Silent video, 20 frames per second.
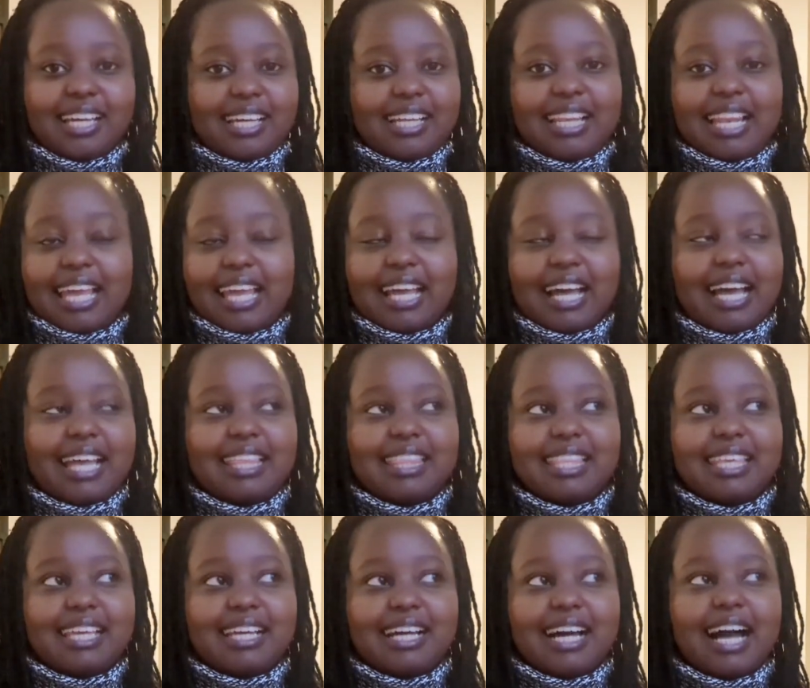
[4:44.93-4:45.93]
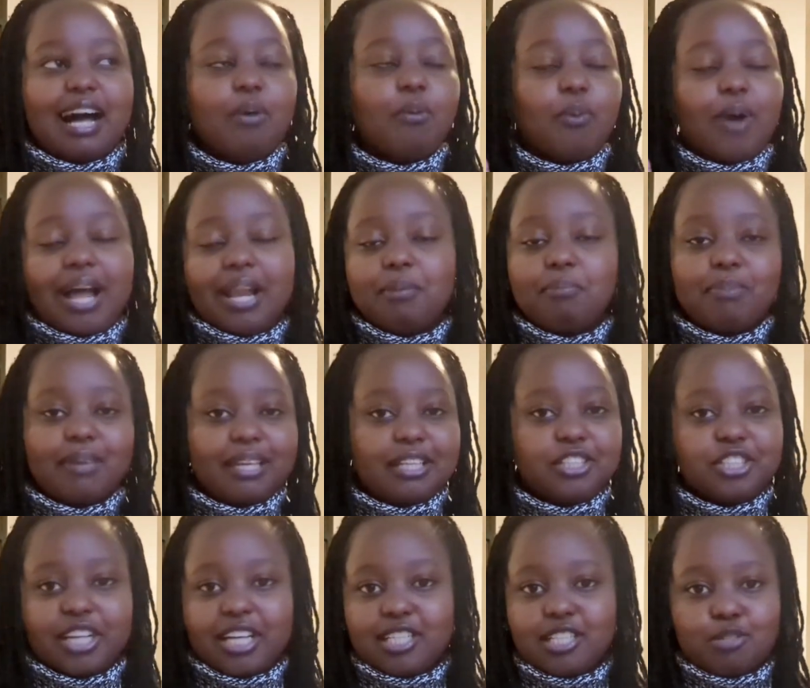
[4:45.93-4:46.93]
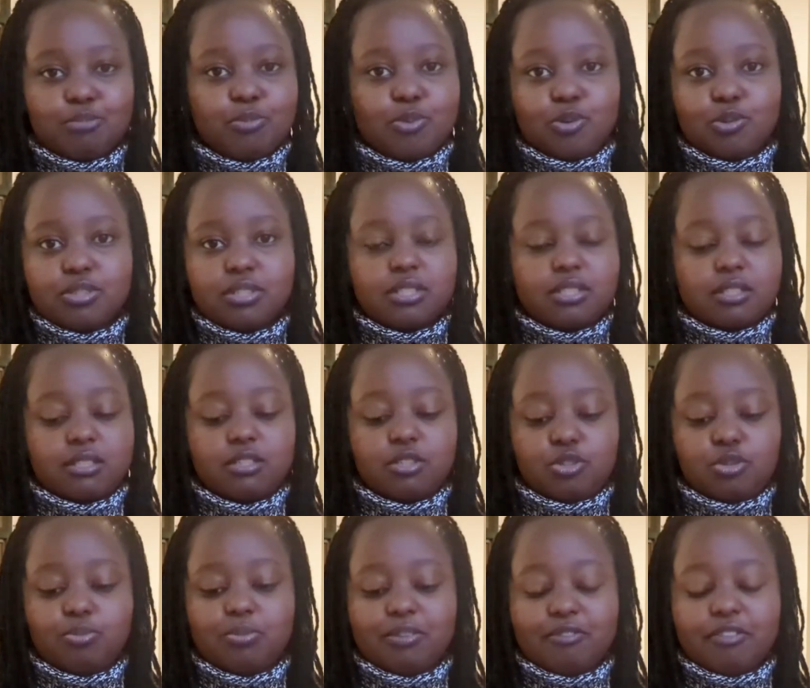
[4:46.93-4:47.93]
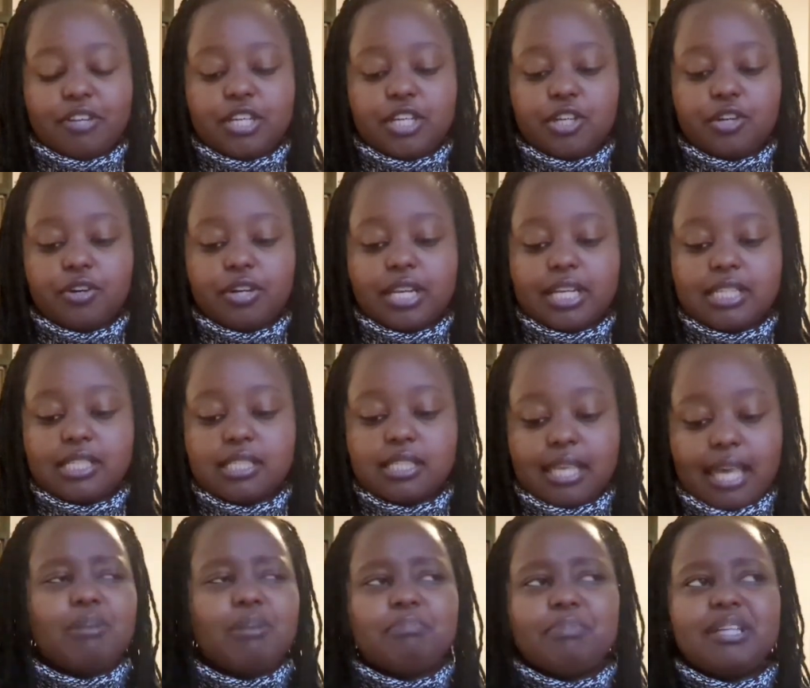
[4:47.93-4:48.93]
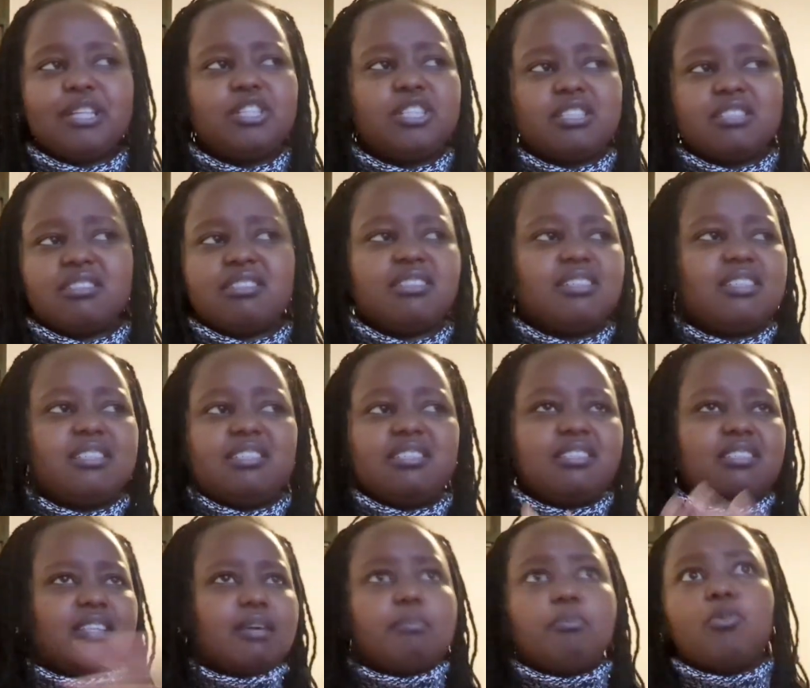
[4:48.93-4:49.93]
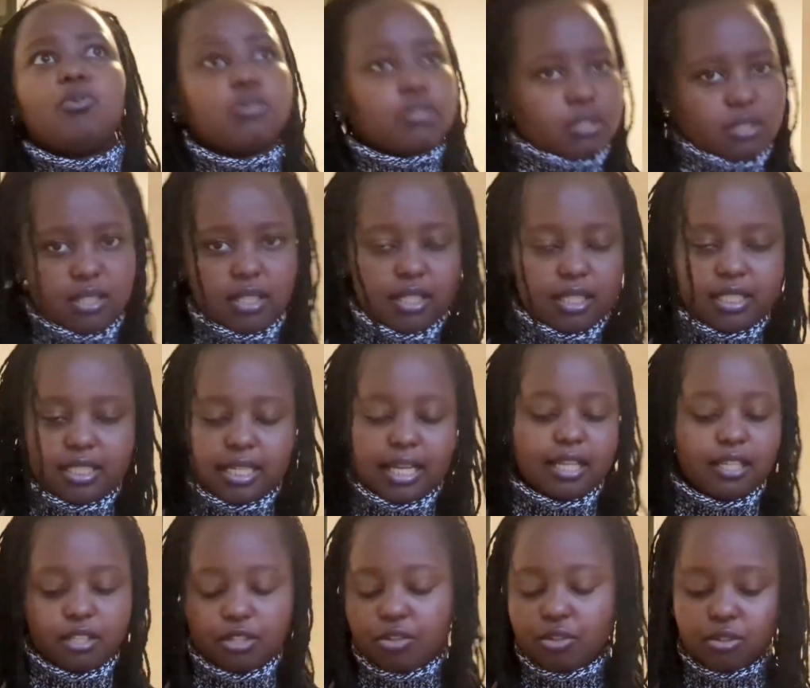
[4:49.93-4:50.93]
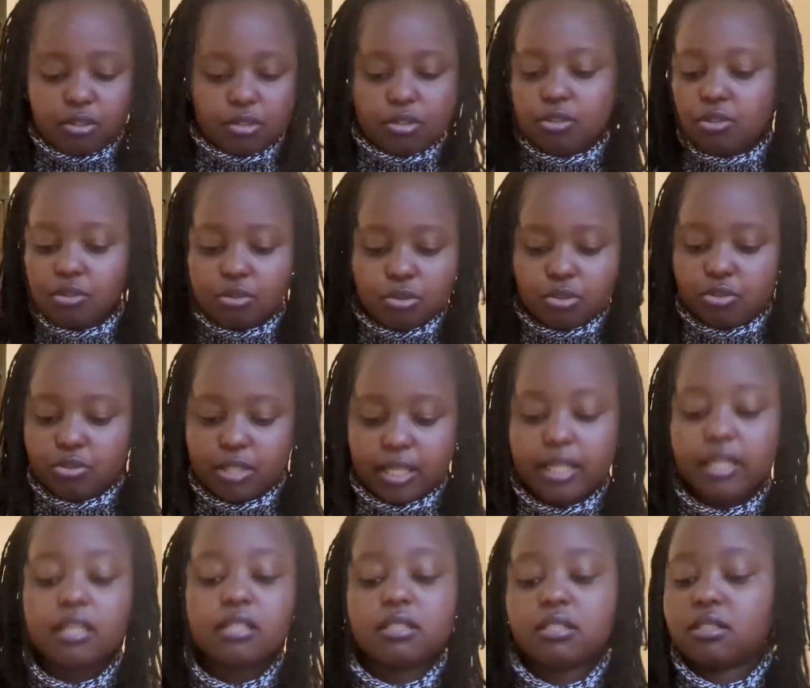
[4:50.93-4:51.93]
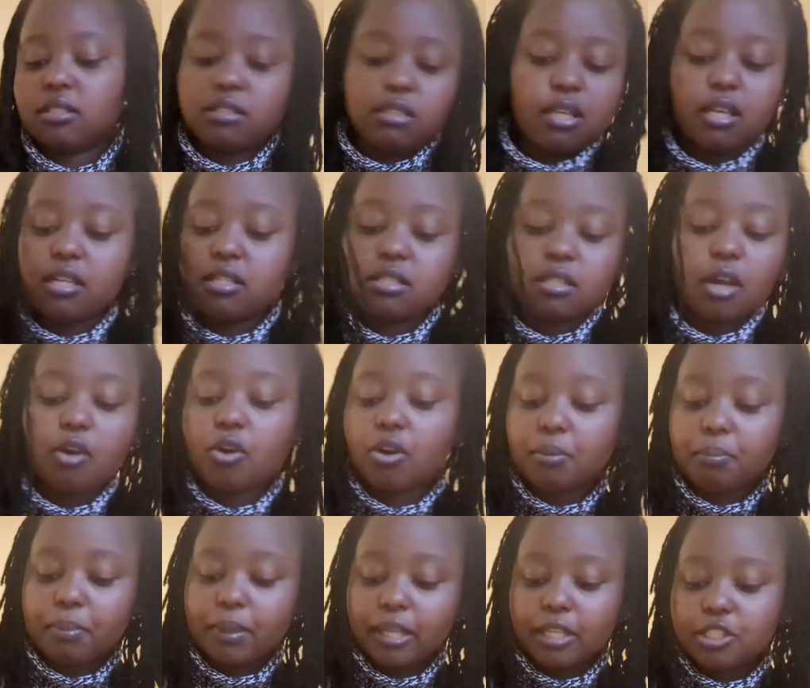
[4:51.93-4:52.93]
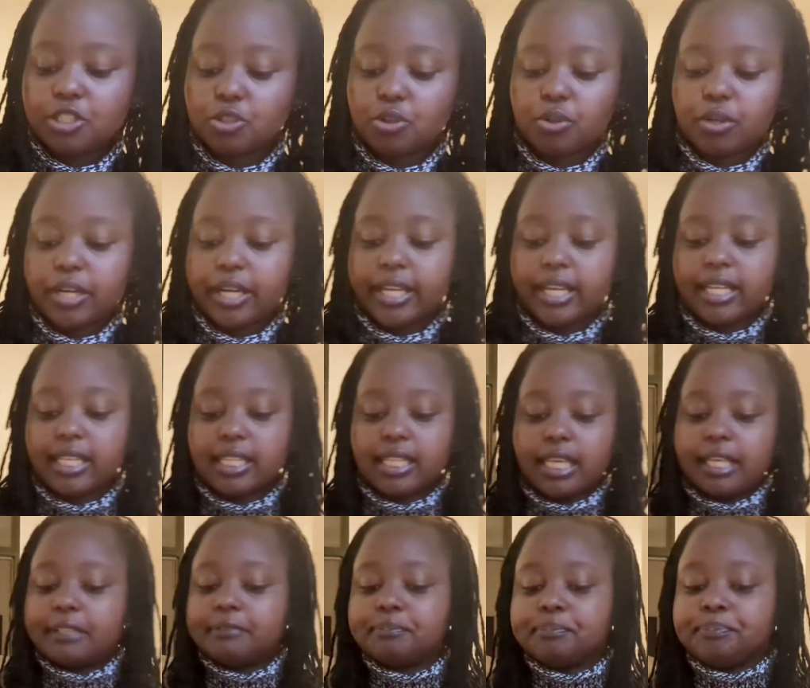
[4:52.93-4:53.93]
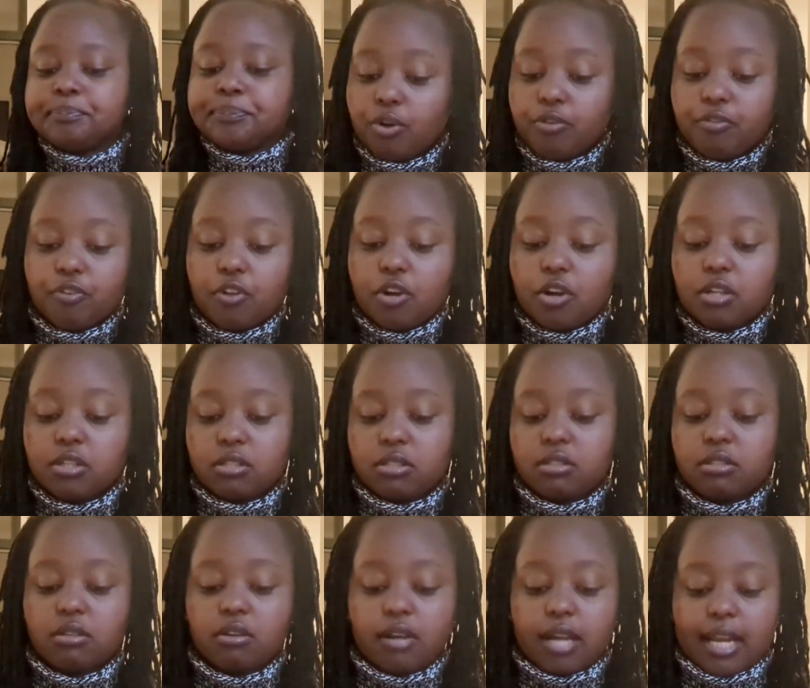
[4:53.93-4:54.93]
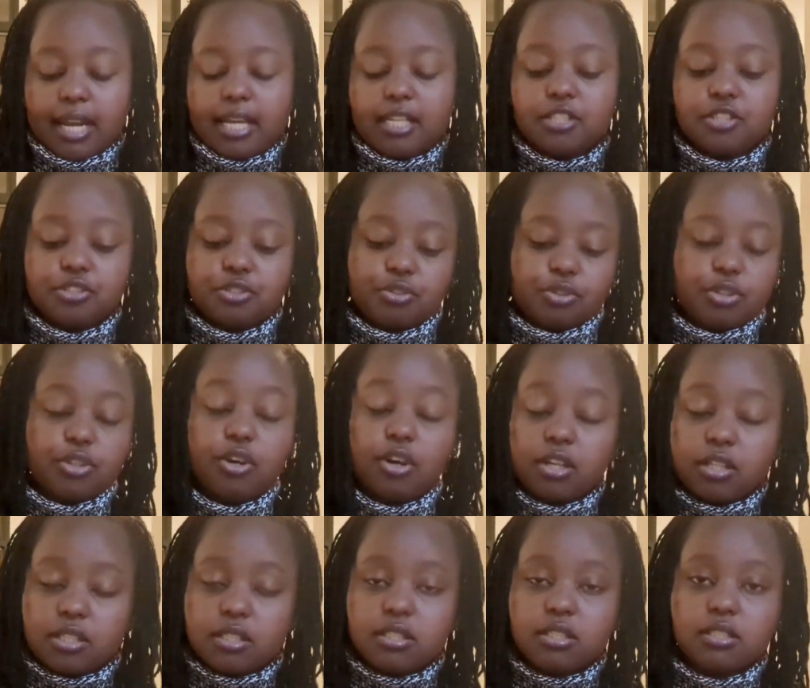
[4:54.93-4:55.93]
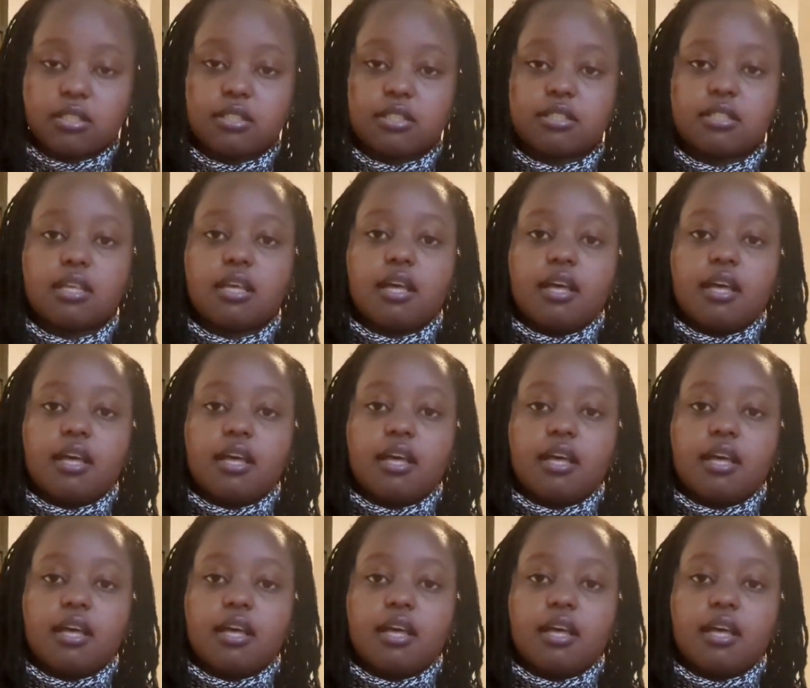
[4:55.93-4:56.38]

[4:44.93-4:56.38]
I think one page at most, to be very honest. One page is the most. Literally, don't go to the second page or anything. Of course, organize your thoughts.